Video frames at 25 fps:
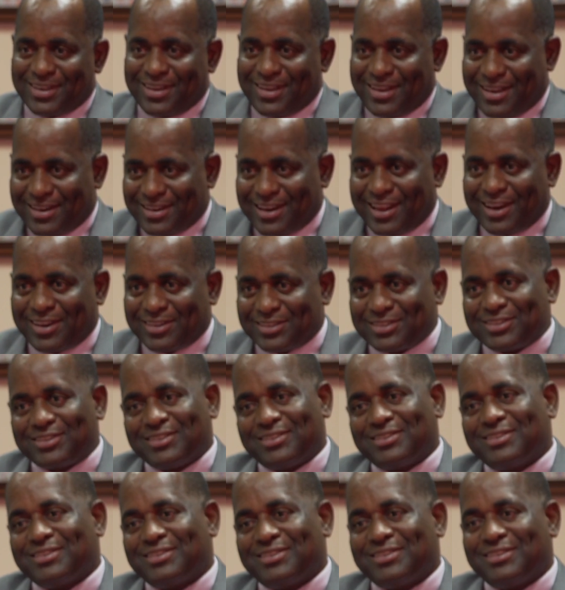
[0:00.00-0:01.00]
And let
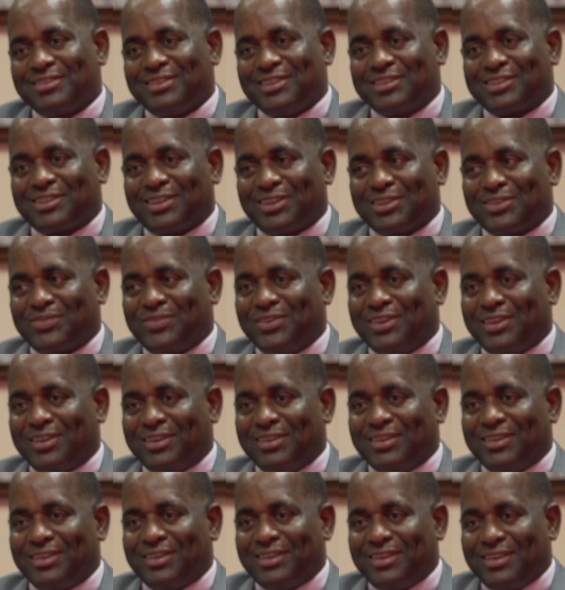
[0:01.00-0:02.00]
us discuss
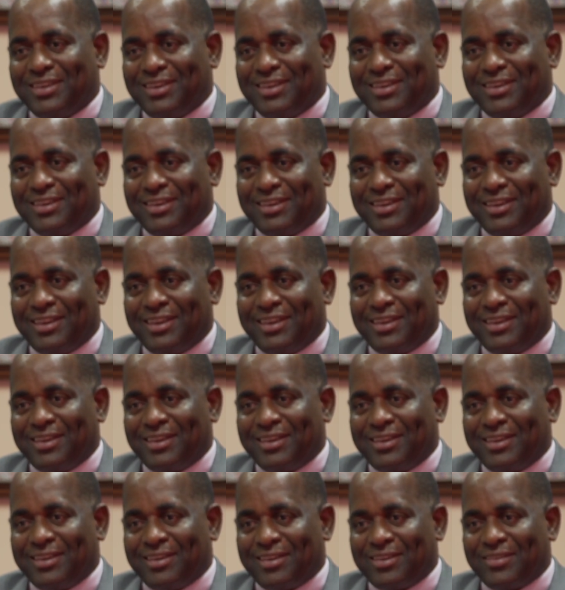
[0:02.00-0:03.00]
further
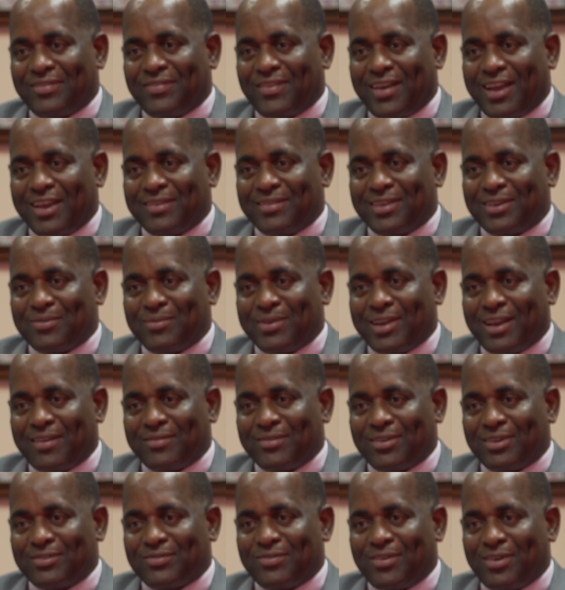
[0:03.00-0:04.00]
the, the other five that we
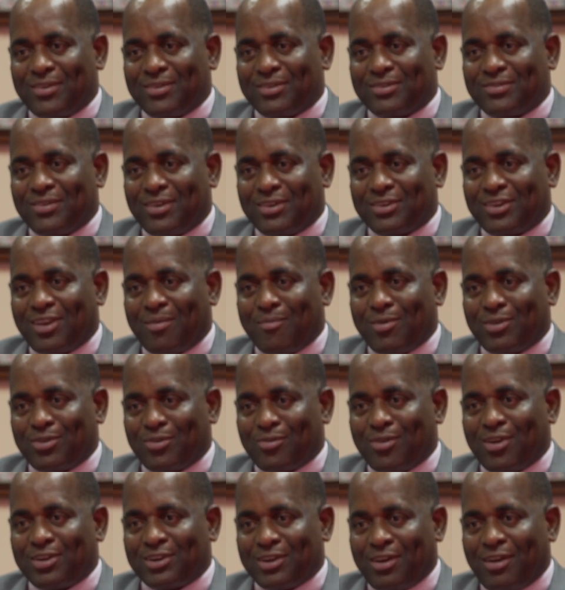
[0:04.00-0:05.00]
have not found, found common
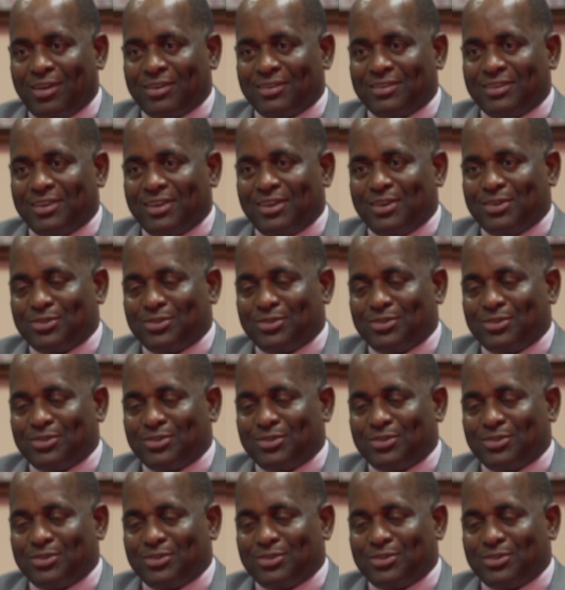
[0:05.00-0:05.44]
ground on.